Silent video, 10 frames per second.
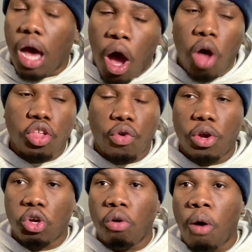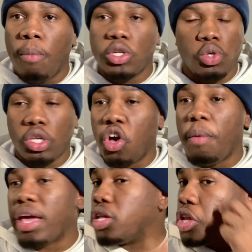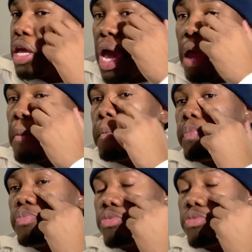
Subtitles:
All the critical moments, you can go back and look at it.